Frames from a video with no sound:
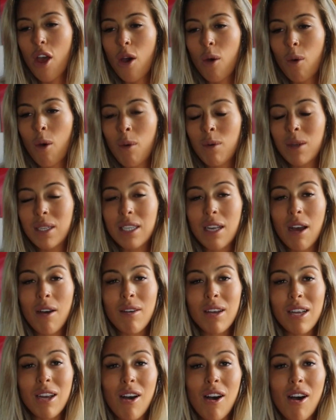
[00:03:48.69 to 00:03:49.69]
what was
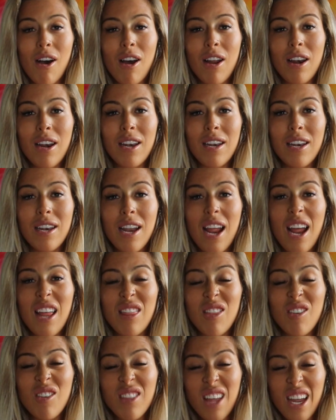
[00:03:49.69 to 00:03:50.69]
going on
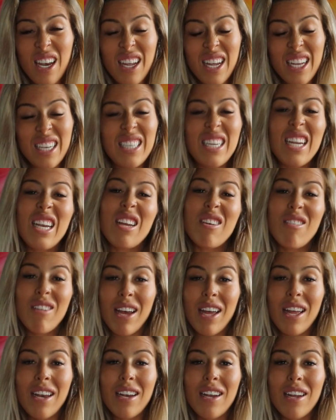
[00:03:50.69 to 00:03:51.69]
and thought they'd continue
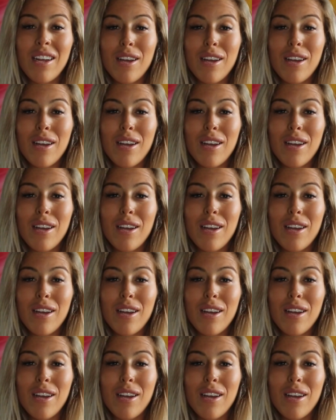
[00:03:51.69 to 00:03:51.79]
it.